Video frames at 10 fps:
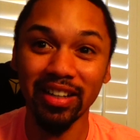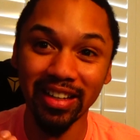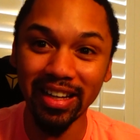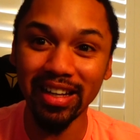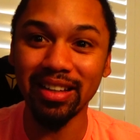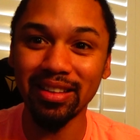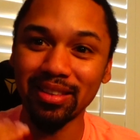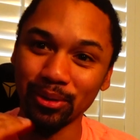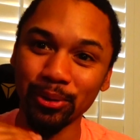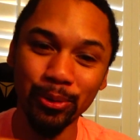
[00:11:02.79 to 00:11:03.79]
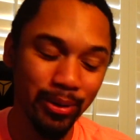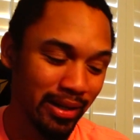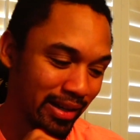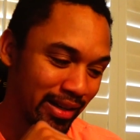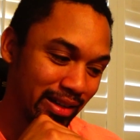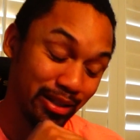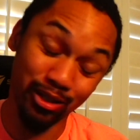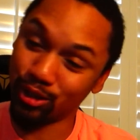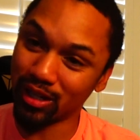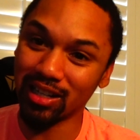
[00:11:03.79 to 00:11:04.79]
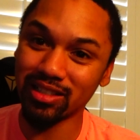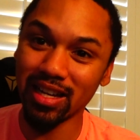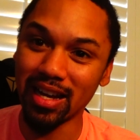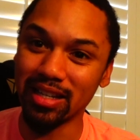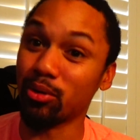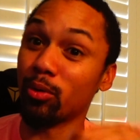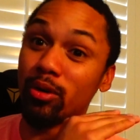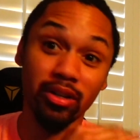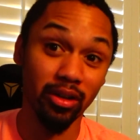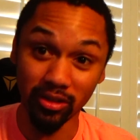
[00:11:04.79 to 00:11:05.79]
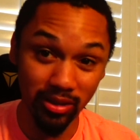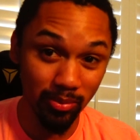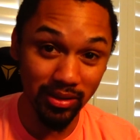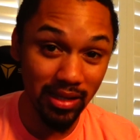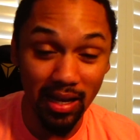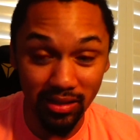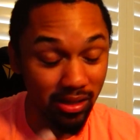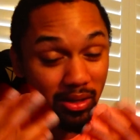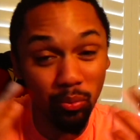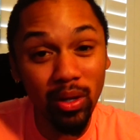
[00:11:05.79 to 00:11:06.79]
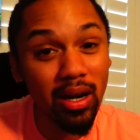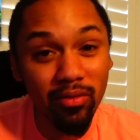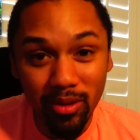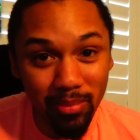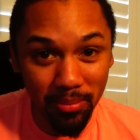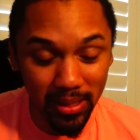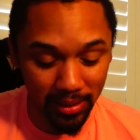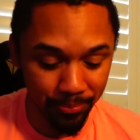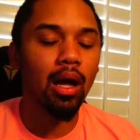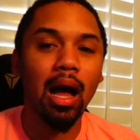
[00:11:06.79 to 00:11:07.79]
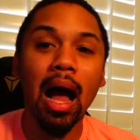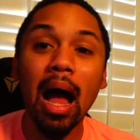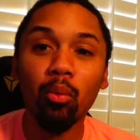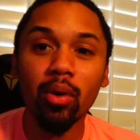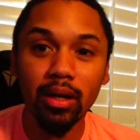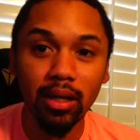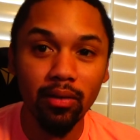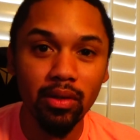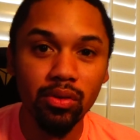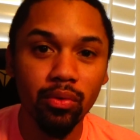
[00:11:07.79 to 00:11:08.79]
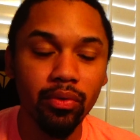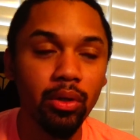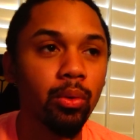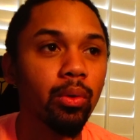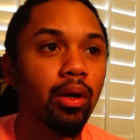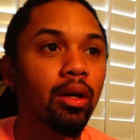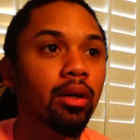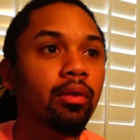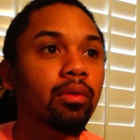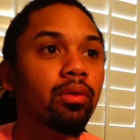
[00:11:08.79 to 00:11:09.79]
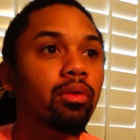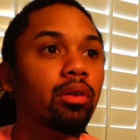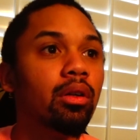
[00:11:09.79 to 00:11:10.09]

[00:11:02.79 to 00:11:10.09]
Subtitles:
again through your child's eyes or a younger sibling's eyes. Whatever it may be. I want to give this review of